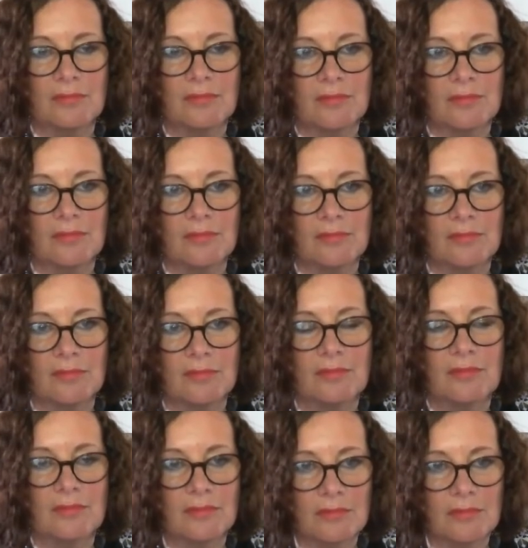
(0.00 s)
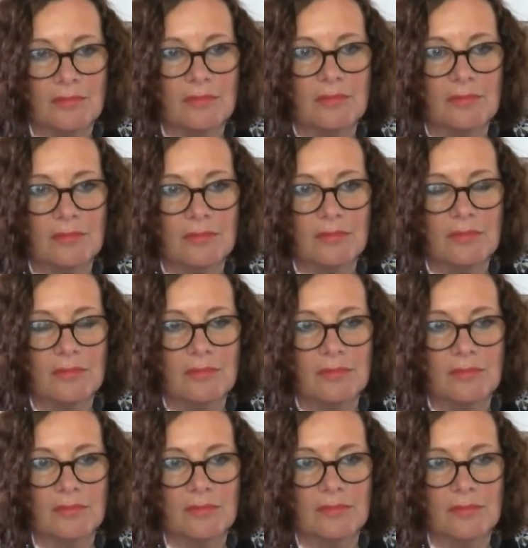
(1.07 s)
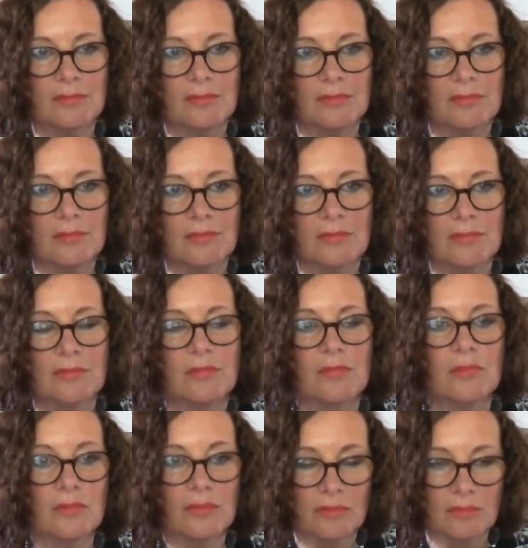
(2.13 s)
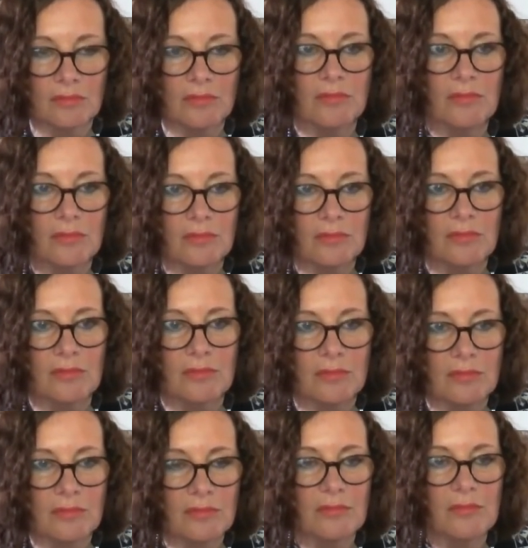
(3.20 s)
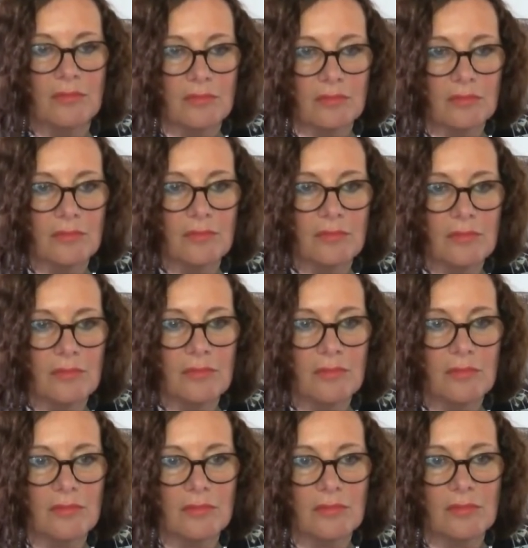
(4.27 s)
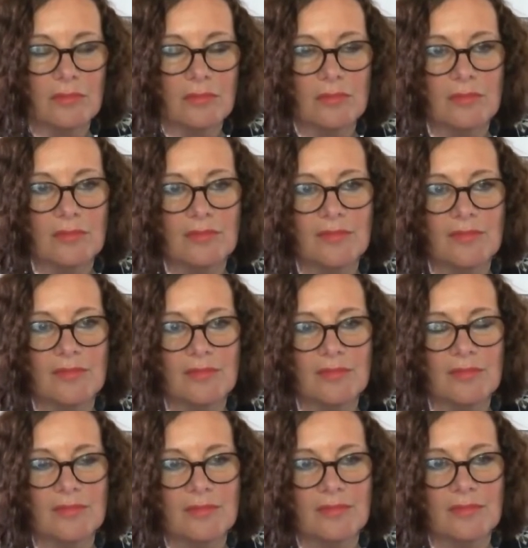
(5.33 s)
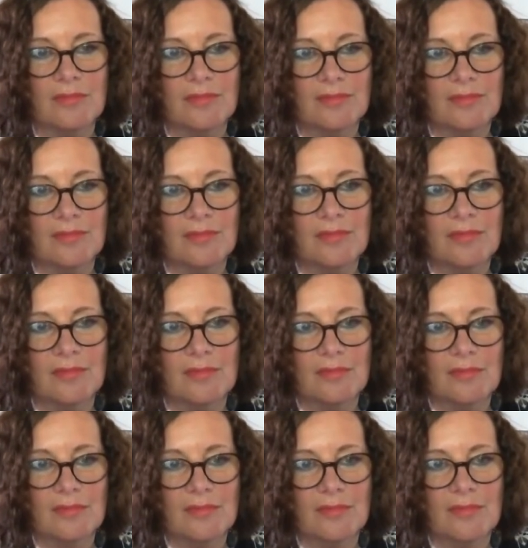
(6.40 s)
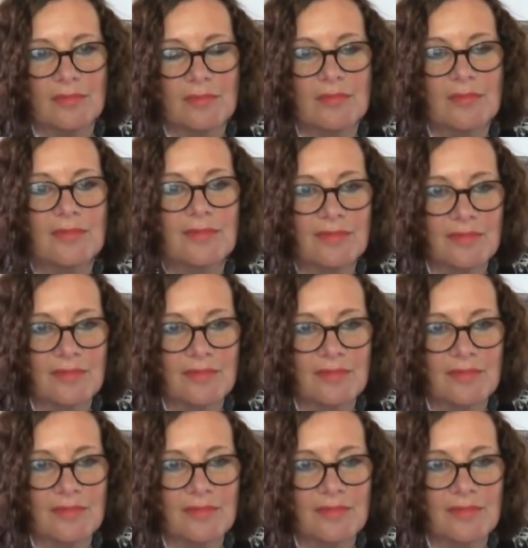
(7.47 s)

(silent)